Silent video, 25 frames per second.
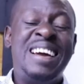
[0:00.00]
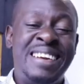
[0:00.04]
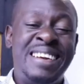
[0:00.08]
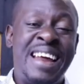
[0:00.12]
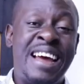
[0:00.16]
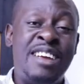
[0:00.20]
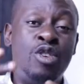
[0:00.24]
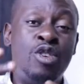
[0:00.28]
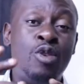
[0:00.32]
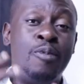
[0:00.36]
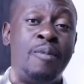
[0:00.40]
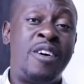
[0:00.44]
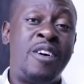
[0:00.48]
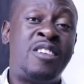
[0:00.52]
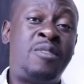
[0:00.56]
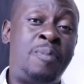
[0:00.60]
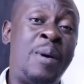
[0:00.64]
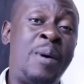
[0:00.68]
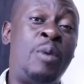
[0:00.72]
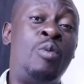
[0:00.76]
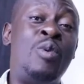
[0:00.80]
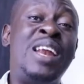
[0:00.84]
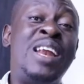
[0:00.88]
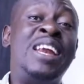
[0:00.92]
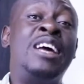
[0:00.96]
then you must
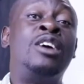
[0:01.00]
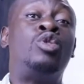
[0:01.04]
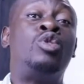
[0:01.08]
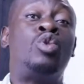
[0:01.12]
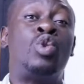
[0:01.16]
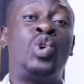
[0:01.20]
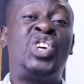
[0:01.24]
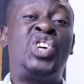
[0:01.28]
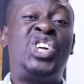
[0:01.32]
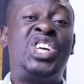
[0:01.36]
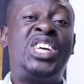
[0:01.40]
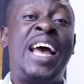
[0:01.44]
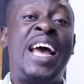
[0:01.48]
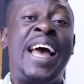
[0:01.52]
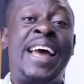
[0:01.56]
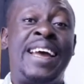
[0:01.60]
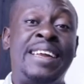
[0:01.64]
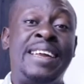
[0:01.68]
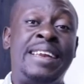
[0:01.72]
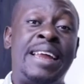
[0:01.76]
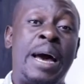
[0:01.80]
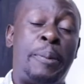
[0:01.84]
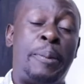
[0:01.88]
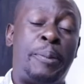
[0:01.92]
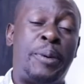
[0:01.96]
be willing to share
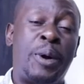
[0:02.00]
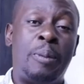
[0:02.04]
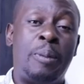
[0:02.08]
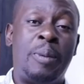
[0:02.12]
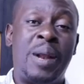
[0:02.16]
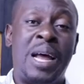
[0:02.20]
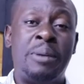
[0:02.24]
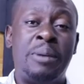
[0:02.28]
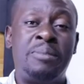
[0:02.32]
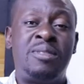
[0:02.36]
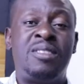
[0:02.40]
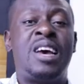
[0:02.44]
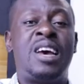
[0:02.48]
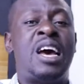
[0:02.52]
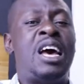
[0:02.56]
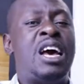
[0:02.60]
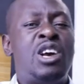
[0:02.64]
in their problems.